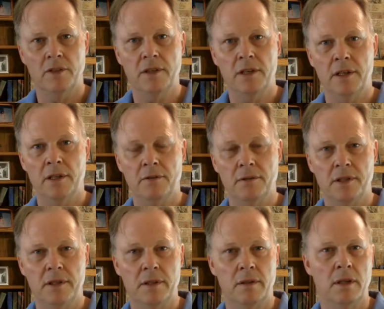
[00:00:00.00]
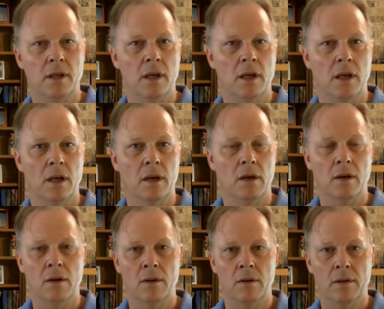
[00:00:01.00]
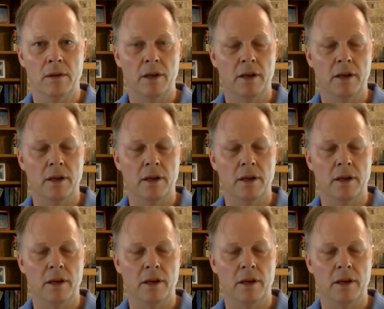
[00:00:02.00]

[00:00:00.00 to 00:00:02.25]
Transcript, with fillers: Isn't it interesting? Coal